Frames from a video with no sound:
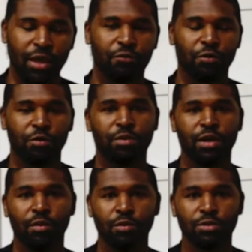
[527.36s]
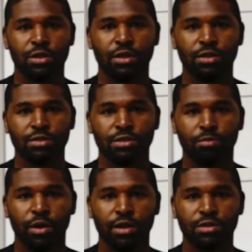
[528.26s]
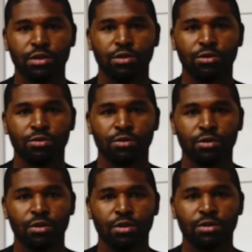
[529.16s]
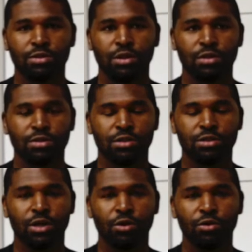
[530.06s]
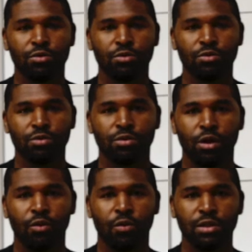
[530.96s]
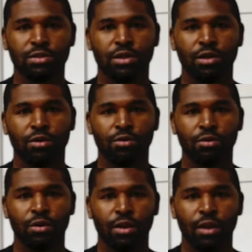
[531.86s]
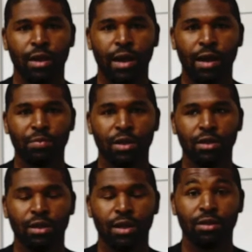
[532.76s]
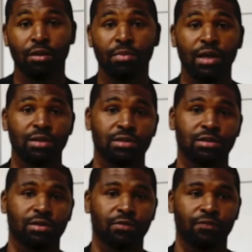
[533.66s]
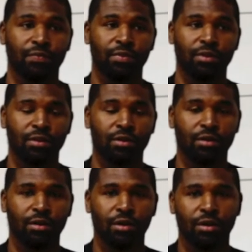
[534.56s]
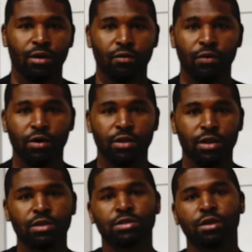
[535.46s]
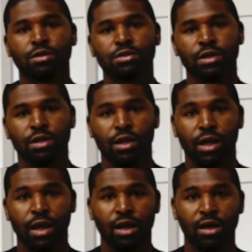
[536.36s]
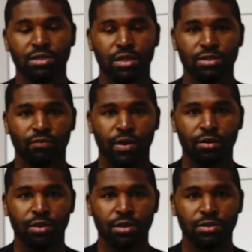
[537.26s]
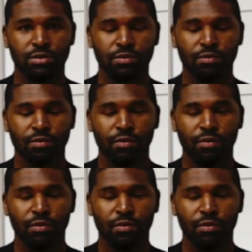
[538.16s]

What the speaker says: thankful to be able to bring it to you, to show you, you know, what's still happening in the midst of all the uncertainty and the chaos that's around us.